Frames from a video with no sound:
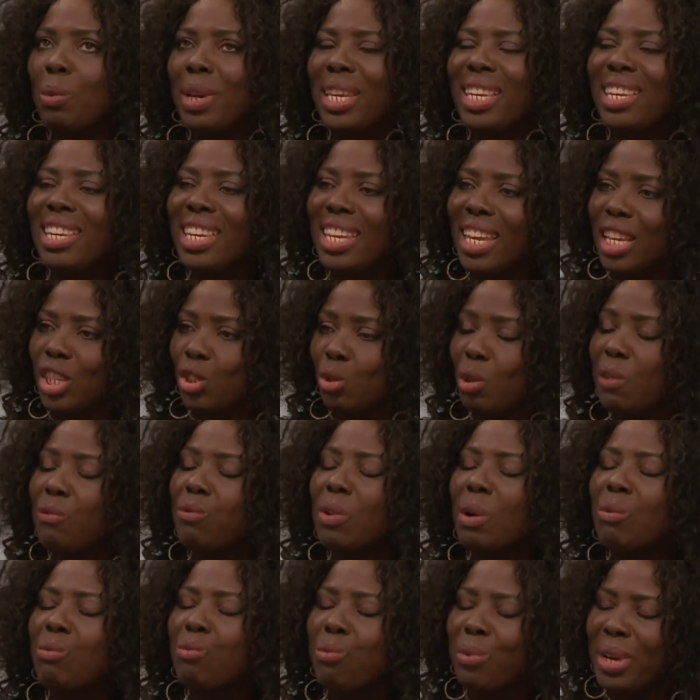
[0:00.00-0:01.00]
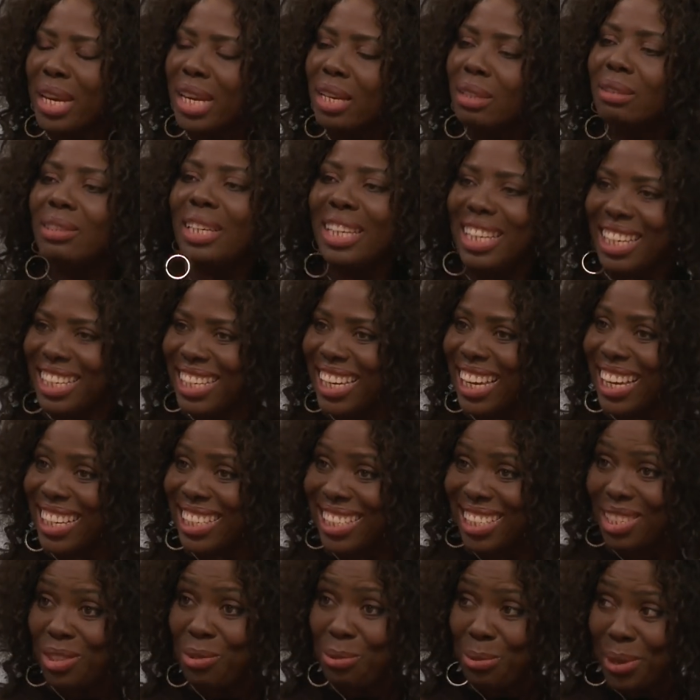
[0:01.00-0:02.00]
need to, if we're real
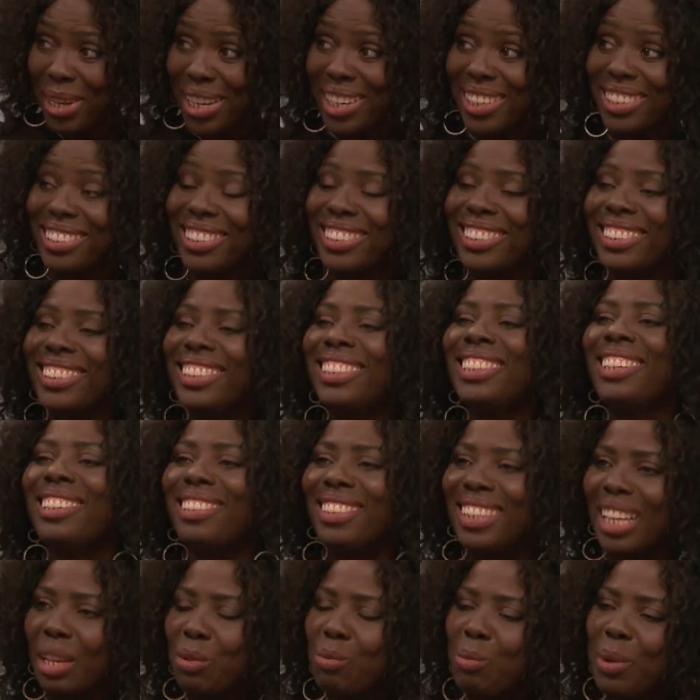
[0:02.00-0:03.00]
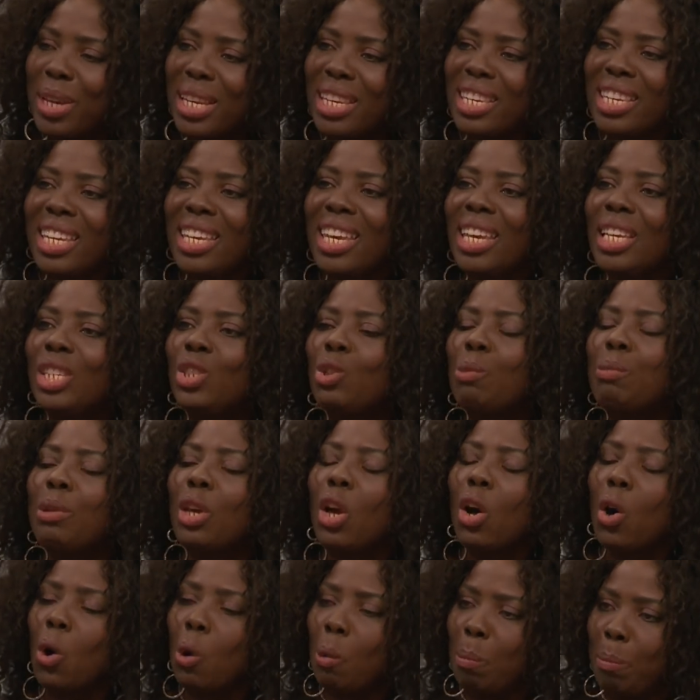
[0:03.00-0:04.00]
leaders, real, then we need to be
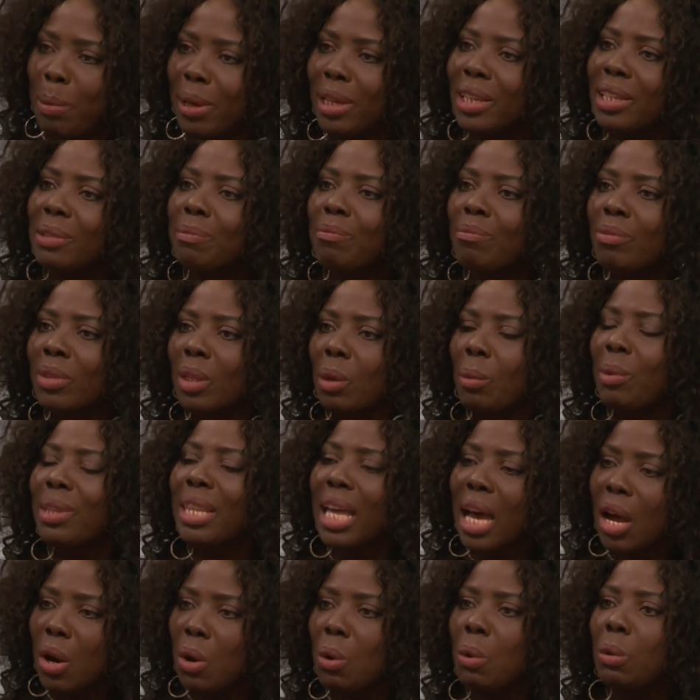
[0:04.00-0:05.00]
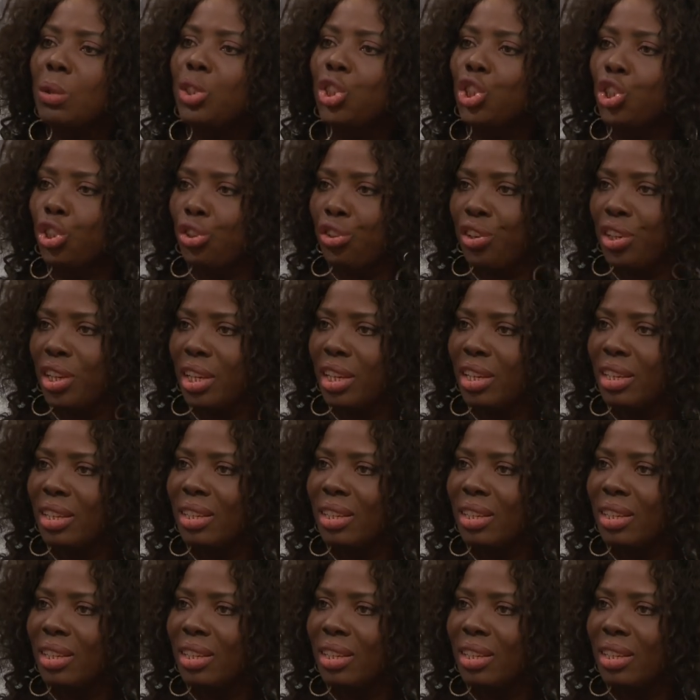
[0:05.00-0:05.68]
open with our own journey.